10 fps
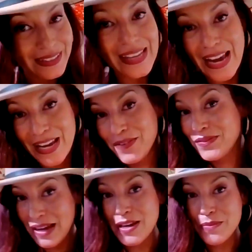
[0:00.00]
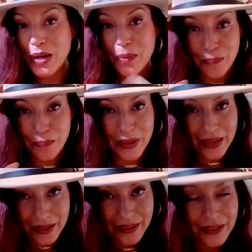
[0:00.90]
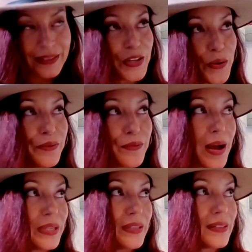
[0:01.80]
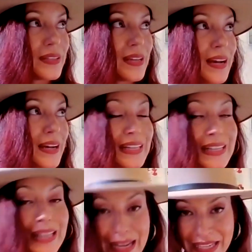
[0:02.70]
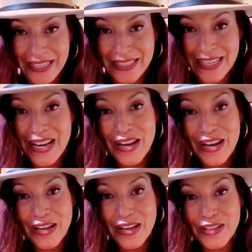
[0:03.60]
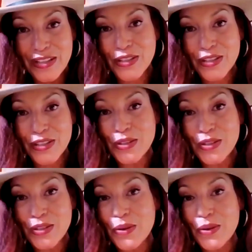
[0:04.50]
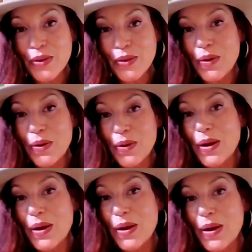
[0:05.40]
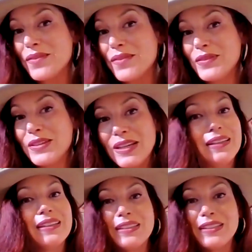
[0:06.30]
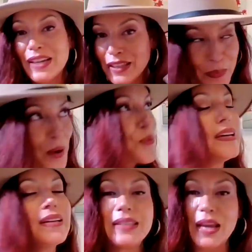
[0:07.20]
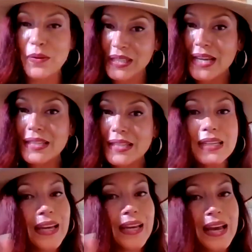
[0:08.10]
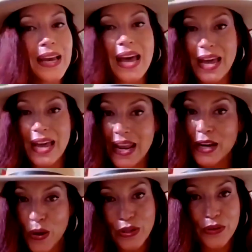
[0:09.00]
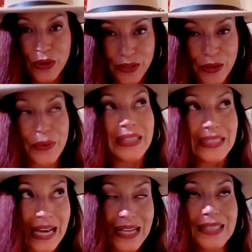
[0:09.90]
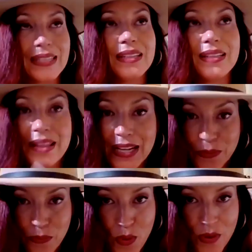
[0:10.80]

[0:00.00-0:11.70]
I am a big Tony Robbins client. So I've done Unleash the Power Within, Date with Destiny, and had coaching with Tony. Yes, that's more for the mindset for me, okay?